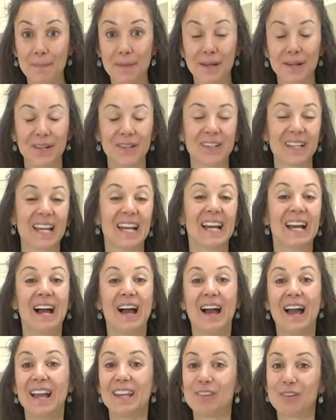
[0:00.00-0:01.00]
milk.
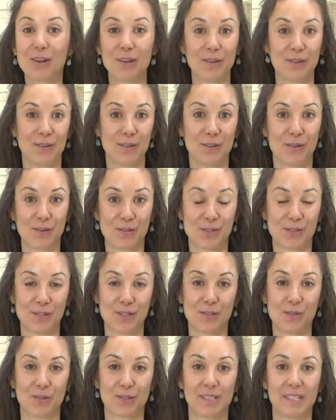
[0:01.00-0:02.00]
You go to the grocery
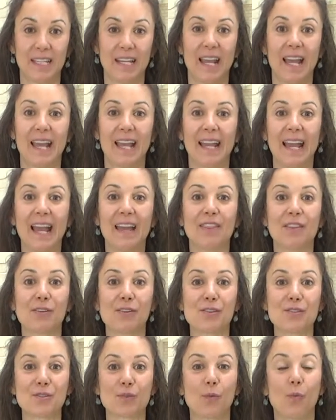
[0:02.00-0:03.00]
store today and
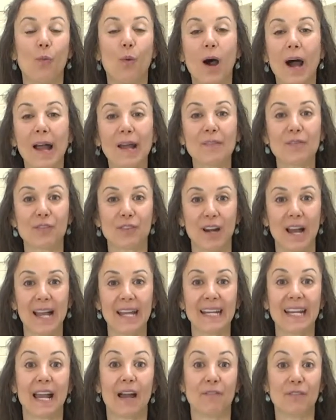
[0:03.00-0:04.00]
there's a wide
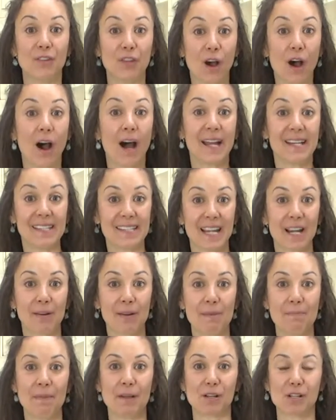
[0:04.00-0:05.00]
variety of
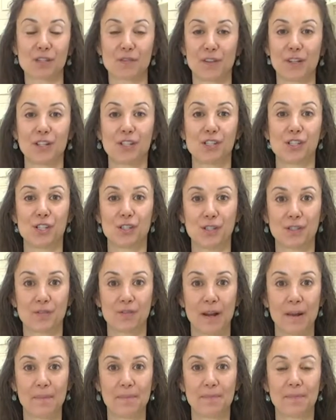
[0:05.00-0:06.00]
non-dairy milks for you to choose
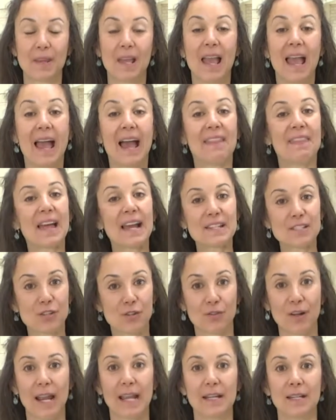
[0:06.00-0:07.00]
from. And that's
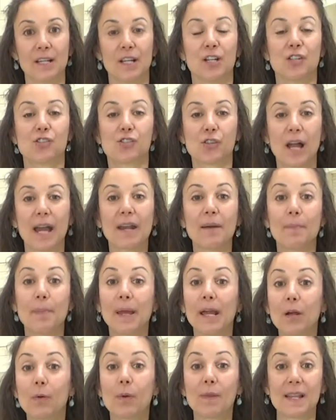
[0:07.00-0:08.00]
great. Try to
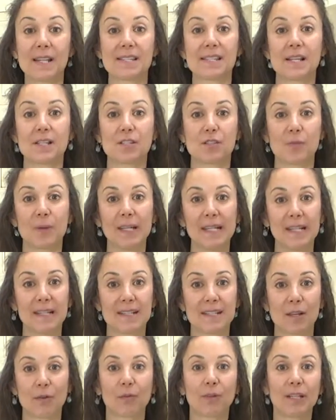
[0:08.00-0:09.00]
pick one that's unsweetened,
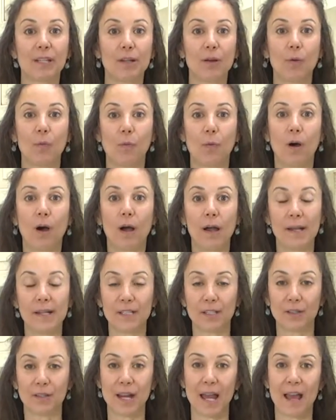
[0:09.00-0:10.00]
because I really don't
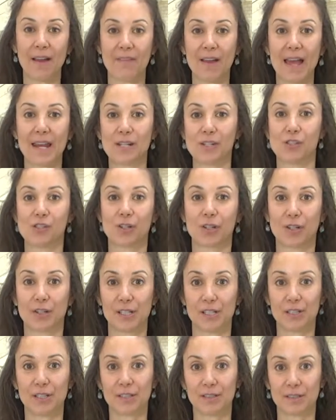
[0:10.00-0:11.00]
want you to have added sugar
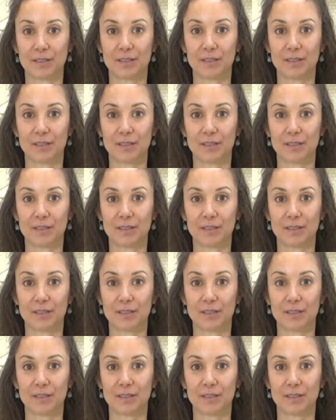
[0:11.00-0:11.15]
into your